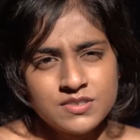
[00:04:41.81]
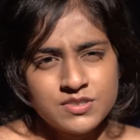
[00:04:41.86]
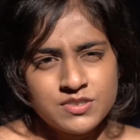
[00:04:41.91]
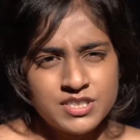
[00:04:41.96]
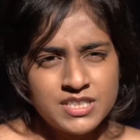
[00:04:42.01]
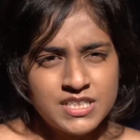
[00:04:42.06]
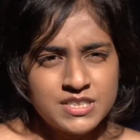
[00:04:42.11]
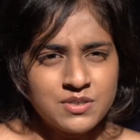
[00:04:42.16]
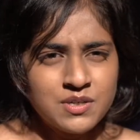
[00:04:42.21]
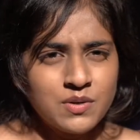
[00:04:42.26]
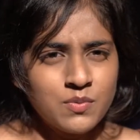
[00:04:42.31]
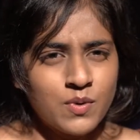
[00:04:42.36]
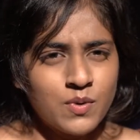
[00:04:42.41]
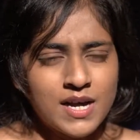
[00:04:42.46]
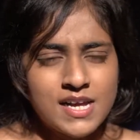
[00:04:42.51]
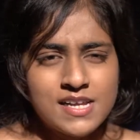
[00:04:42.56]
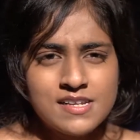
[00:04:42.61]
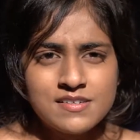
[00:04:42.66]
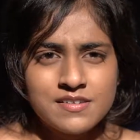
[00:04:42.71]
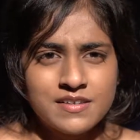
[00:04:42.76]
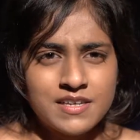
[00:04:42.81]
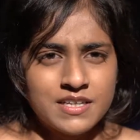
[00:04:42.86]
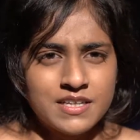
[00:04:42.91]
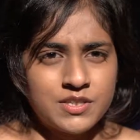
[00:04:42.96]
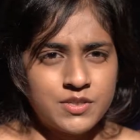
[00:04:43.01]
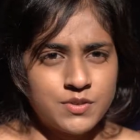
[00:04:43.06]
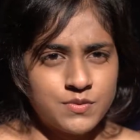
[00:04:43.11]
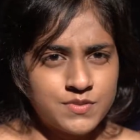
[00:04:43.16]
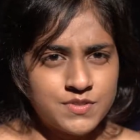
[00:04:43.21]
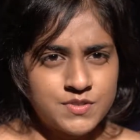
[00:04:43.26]
she took a while to
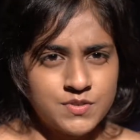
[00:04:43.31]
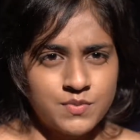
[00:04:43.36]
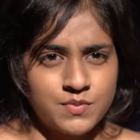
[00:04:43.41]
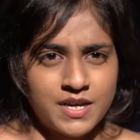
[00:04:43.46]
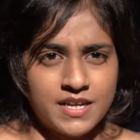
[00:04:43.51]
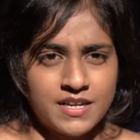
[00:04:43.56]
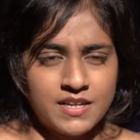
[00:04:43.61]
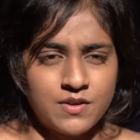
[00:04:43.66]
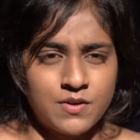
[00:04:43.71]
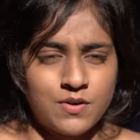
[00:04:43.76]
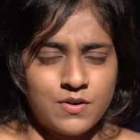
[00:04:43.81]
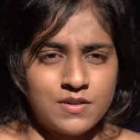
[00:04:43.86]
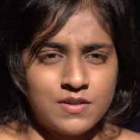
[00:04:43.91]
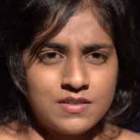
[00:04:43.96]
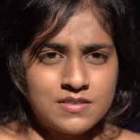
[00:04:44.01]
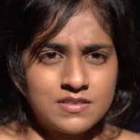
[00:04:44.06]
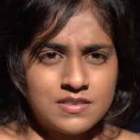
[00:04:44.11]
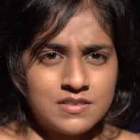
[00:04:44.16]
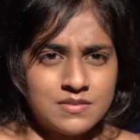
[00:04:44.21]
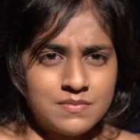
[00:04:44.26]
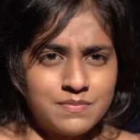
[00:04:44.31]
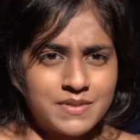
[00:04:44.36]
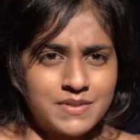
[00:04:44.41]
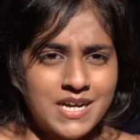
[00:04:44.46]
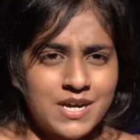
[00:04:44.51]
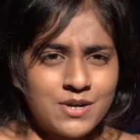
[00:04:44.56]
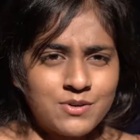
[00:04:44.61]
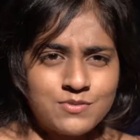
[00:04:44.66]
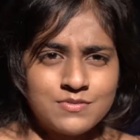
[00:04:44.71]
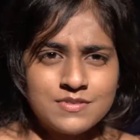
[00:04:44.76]
get used to wearing all the
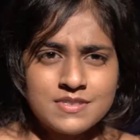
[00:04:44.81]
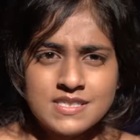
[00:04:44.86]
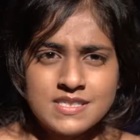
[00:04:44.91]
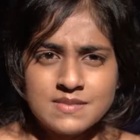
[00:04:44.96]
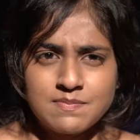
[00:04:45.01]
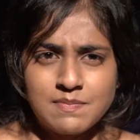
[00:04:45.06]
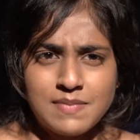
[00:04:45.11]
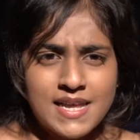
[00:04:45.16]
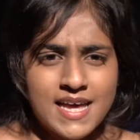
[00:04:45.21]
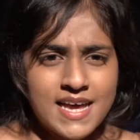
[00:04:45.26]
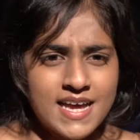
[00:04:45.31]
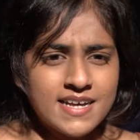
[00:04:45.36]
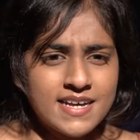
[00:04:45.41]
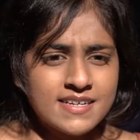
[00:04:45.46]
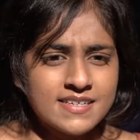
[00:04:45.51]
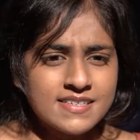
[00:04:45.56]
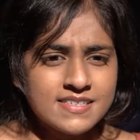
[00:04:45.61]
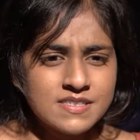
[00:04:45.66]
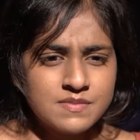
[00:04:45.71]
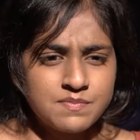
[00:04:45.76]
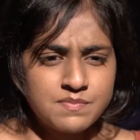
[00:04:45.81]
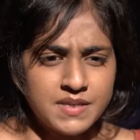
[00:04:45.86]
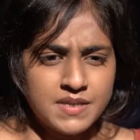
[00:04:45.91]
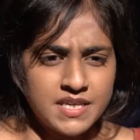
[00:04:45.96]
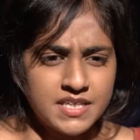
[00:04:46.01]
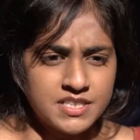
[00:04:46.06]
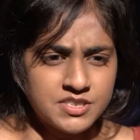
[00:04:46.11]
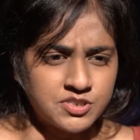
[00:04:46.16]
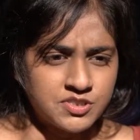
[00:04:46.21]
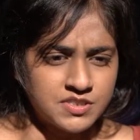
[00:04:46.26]
browns, blacks,
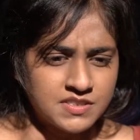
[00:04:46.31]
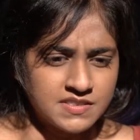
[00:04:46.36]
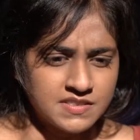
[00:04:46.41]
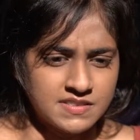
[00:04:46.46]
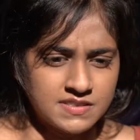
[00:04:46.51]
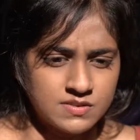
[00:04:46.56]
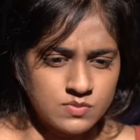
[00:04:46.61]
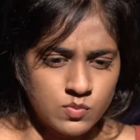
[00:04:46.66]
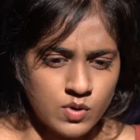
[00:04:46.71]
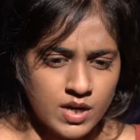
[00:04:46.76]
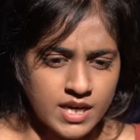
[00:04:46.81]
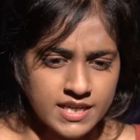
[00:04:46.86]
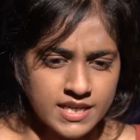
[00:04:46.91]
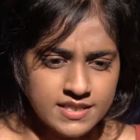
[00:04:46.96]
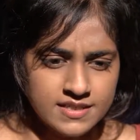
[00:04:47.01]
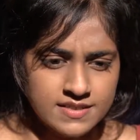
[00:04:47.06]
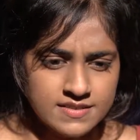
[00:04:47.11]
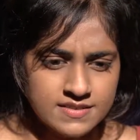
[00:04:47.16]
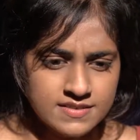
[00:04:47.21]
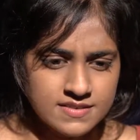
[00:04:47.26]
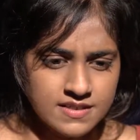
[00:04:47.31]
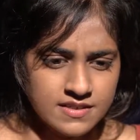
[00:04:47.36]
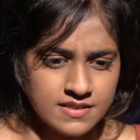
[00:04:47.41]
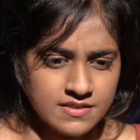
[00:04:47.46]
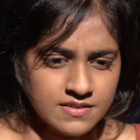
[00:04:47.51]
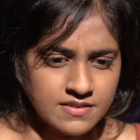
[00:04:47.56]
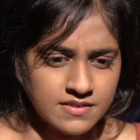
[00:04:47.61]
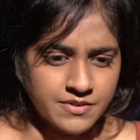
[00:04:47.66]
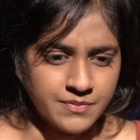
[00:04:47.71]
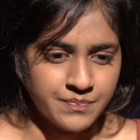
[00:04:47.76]
beiges, whites, and